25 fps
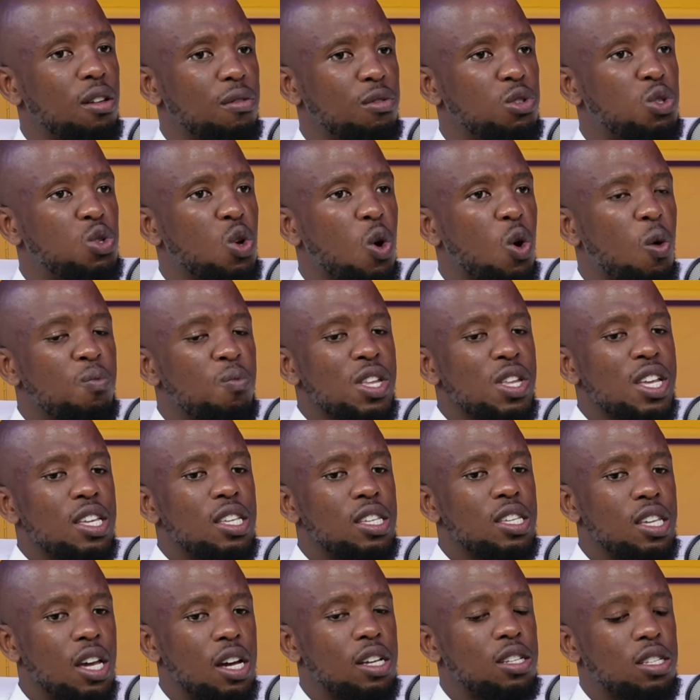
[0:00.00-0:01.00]
So,
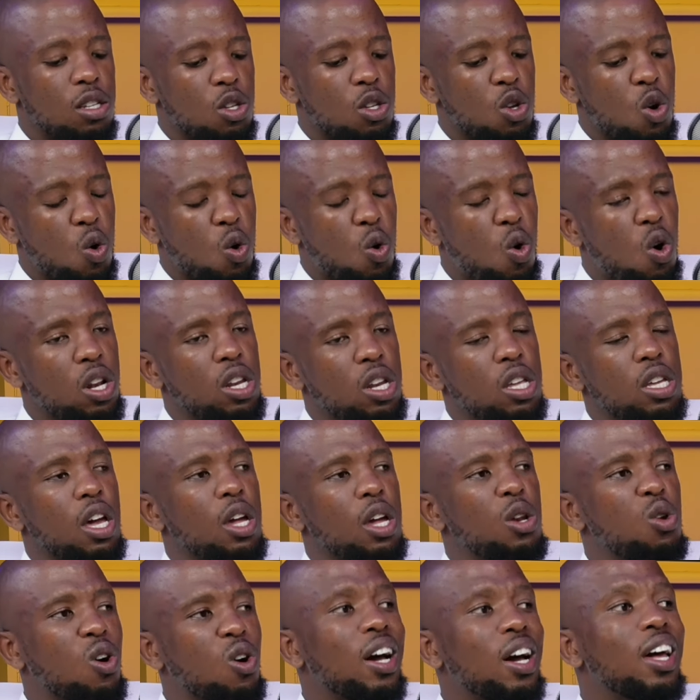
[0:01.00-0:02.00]
yes, your calling and your
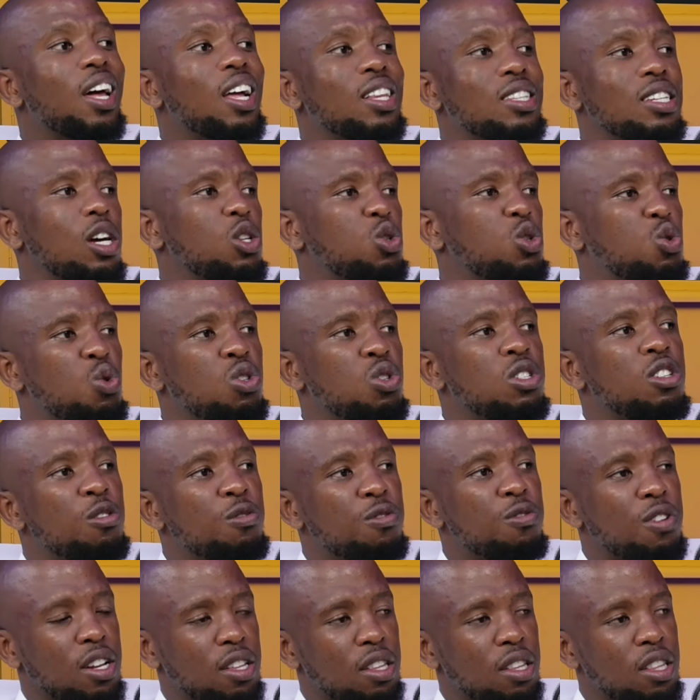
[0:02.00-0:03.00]
character are two
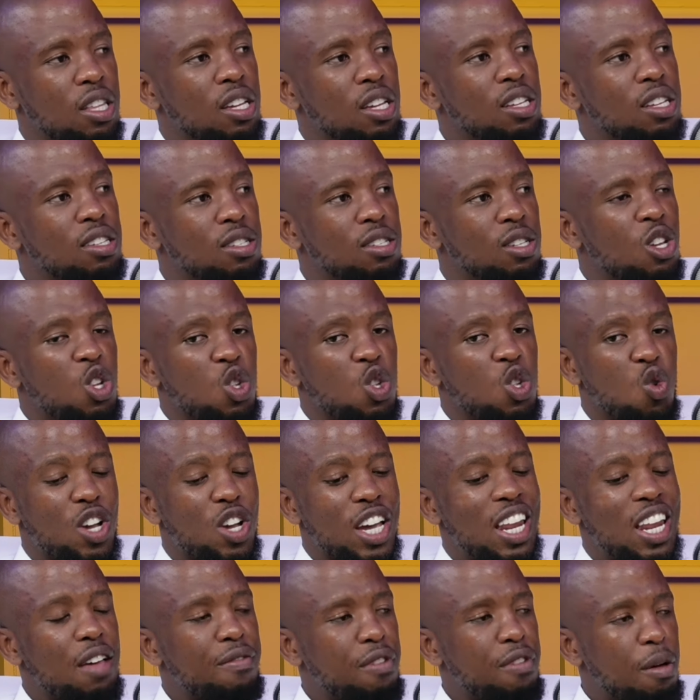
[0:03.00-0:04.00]
different things. Mm. You can
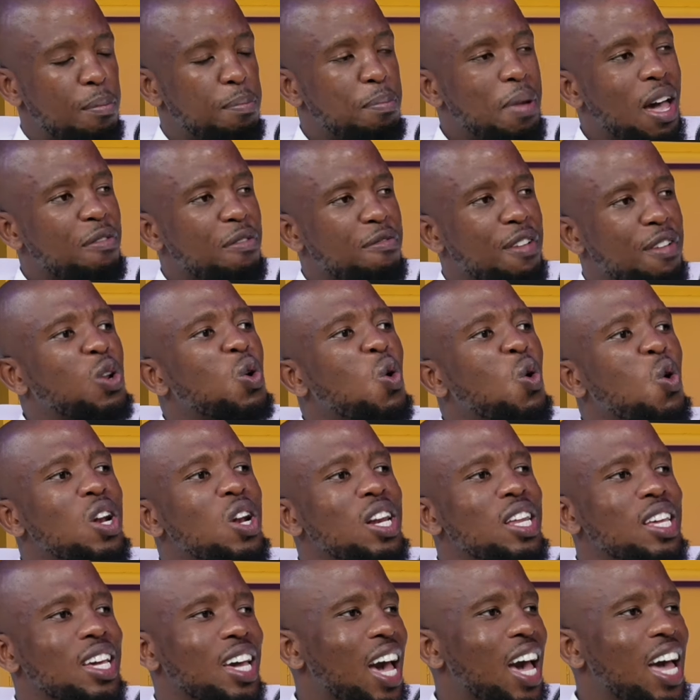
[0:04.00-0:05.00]
have a perfect
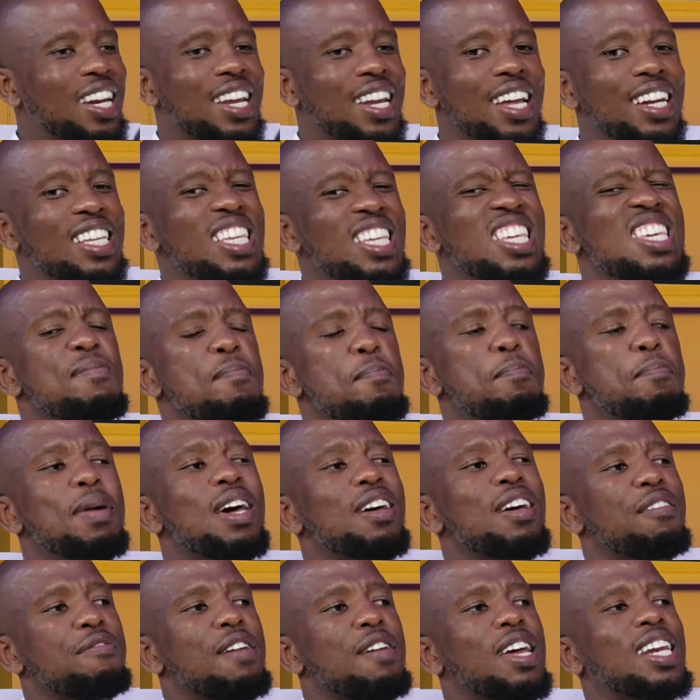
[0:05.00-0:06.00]
calling and an
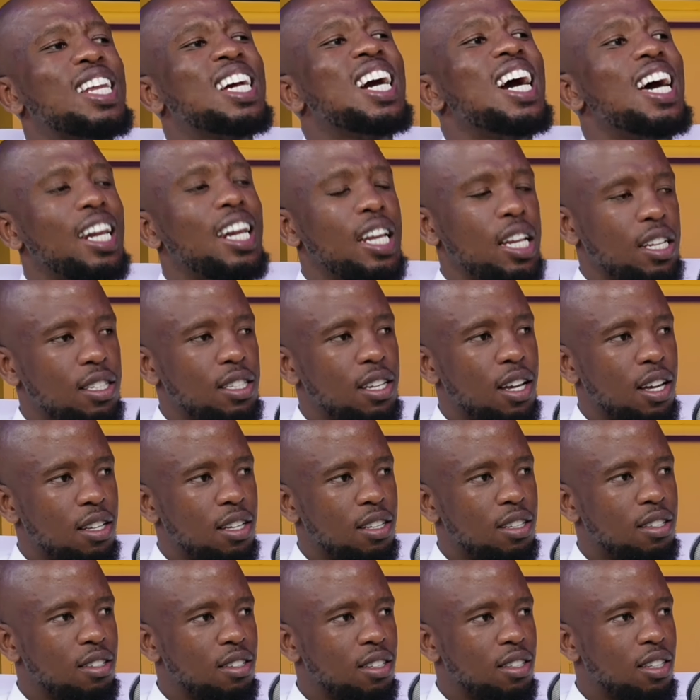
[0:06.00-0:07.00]
imperfect character.
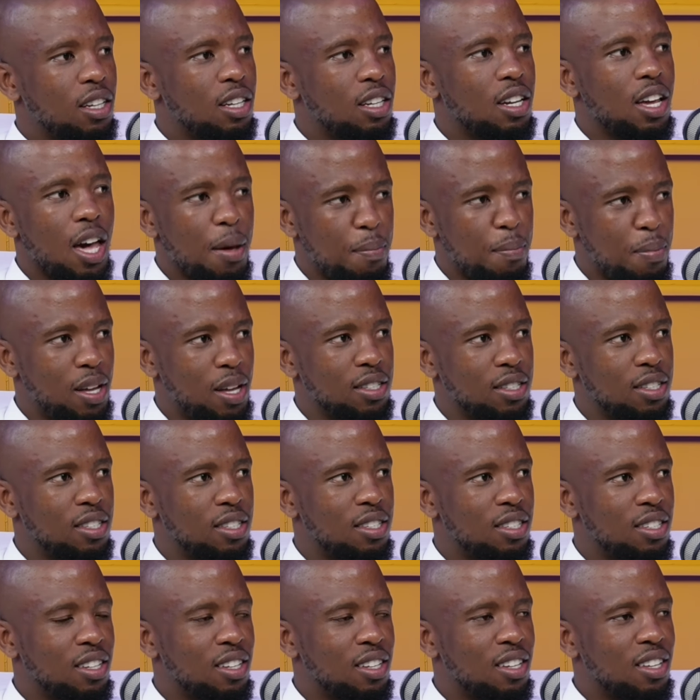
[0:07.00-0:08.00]
Yeah. It happens,
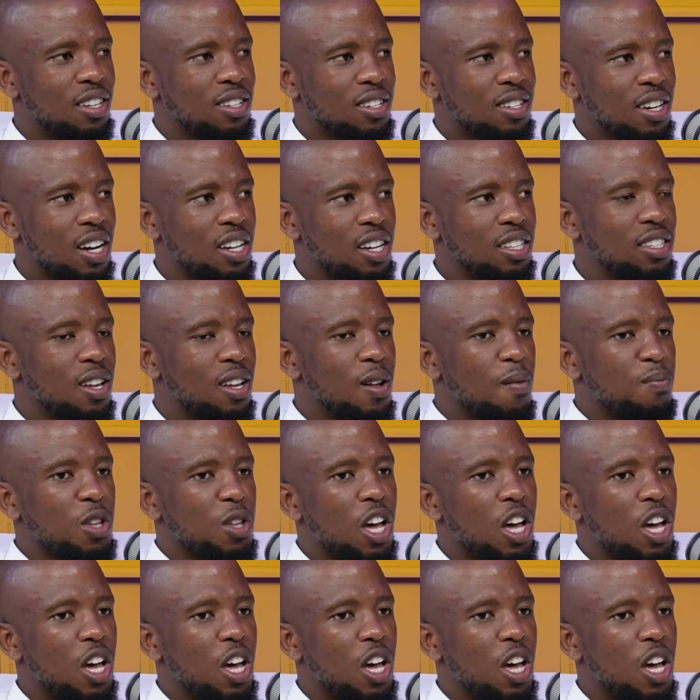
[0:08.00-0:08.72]
right? Mm.